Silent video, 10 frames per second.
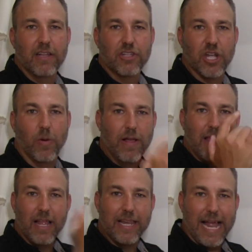So
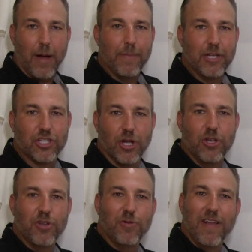now I'm going to show
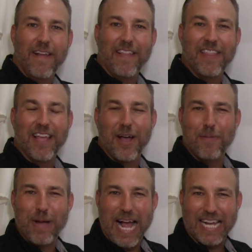you the
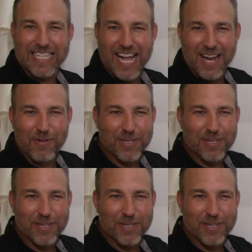backside,